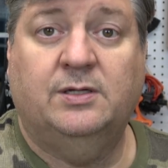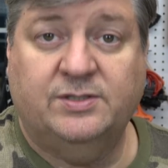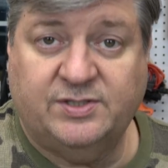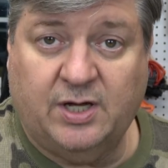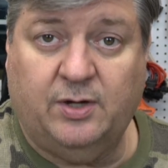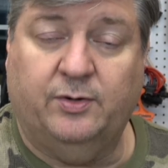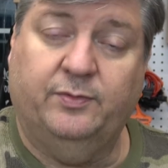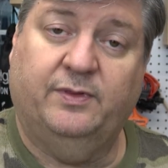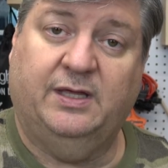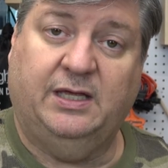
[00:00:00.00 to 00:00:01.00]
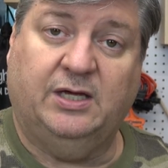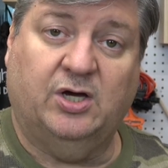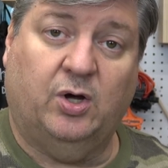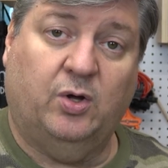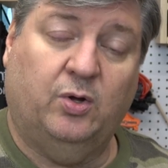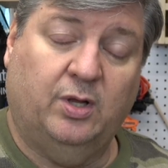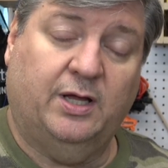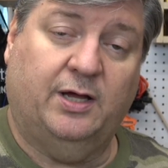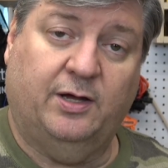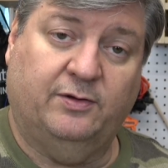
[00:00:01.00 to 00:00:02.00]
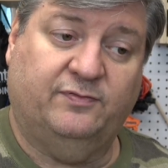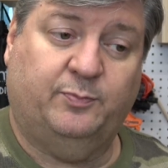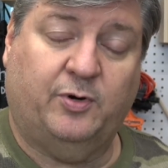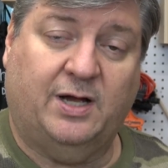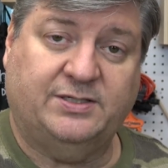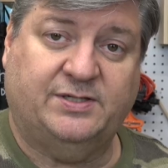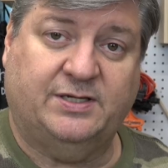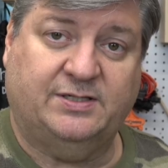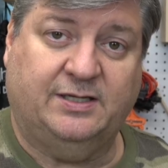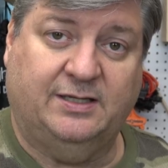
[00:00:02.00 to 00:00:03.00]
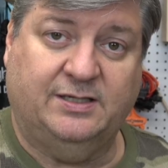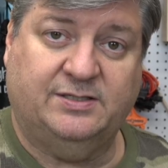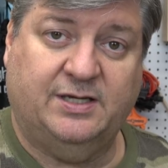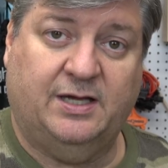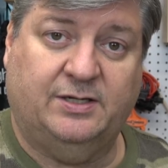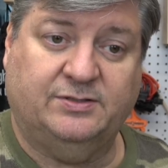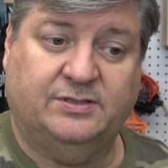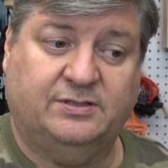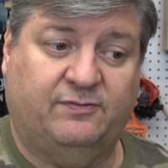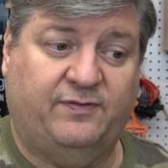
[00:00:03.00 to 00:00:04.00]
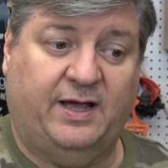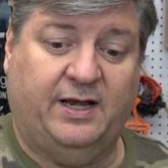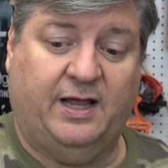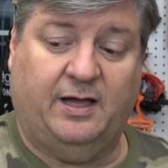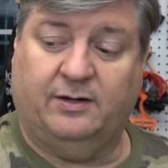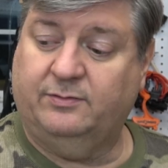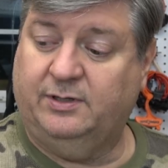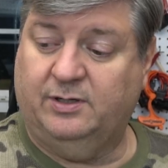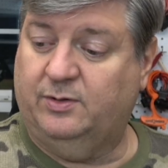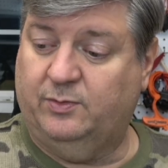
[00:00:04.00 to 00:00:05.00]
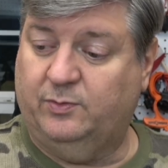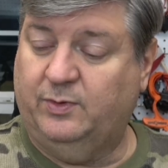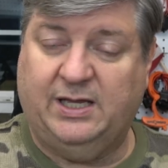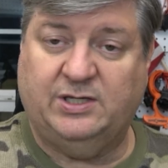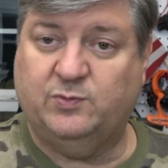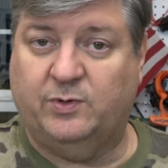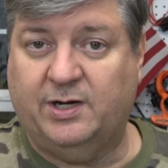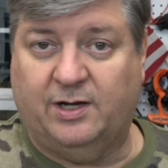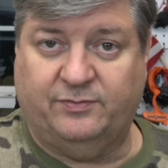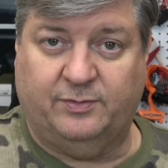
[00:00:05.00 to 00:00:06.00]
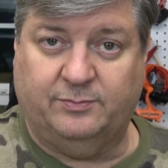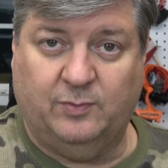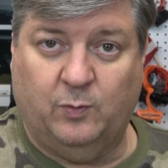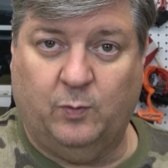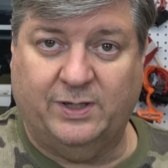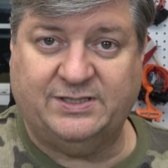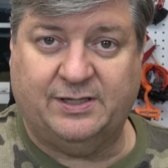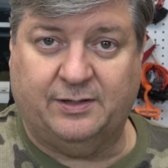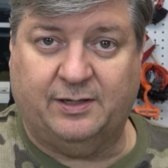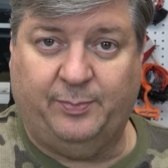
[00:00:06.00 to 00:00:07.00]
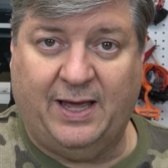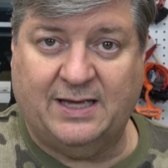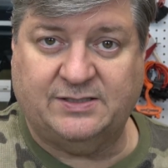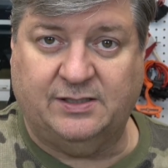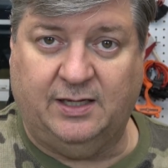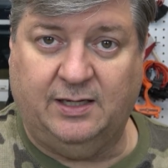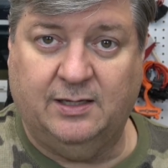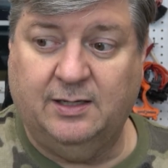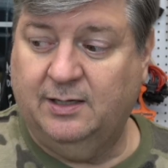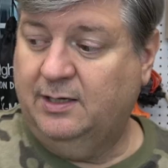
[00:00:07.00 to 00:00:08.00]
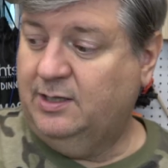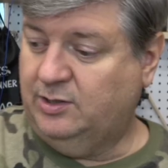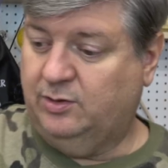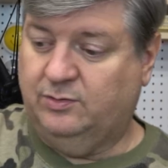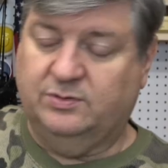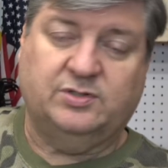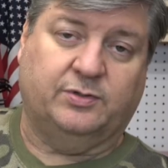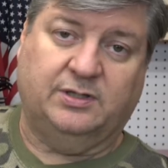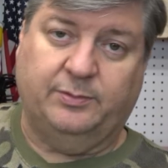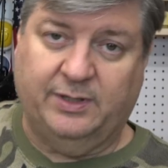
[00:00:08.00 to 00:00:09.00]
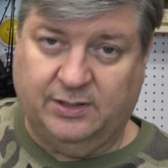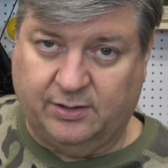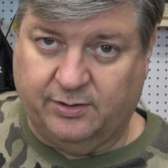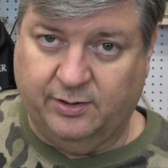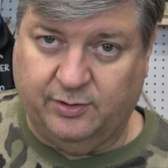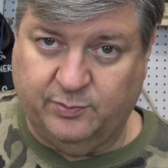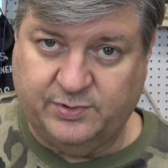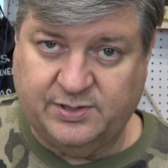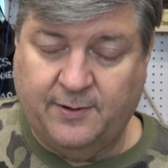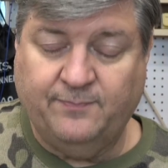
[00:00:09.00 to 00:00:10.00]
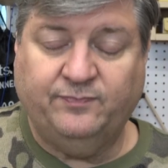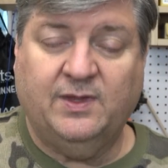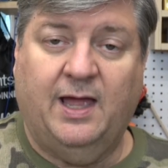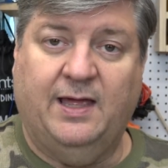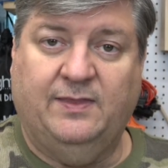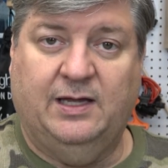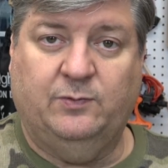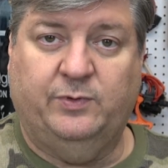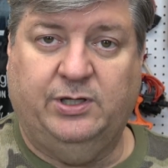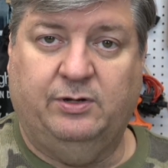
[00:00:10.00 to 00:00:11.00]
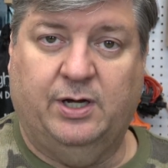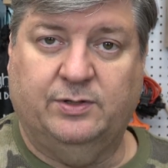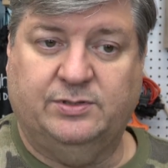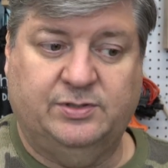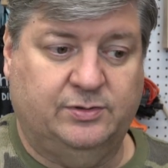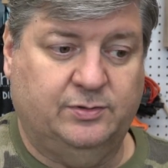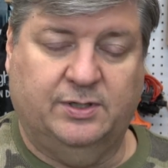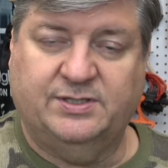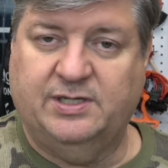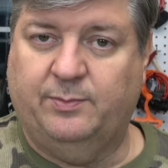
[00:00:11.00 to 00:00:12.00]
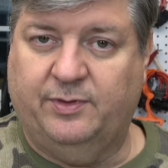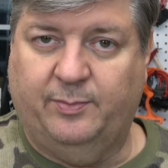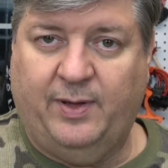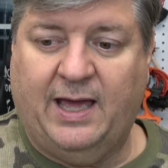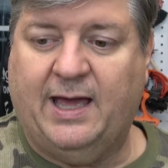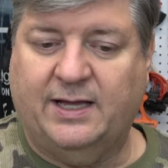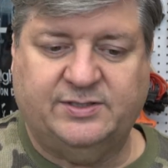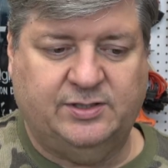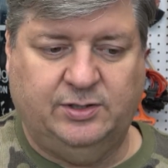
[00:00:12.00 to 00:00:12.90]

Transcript: so the goal of processing these cells is to find out you know each one of them what's their capacity you sort them into groups and then when you go to assemble the packs,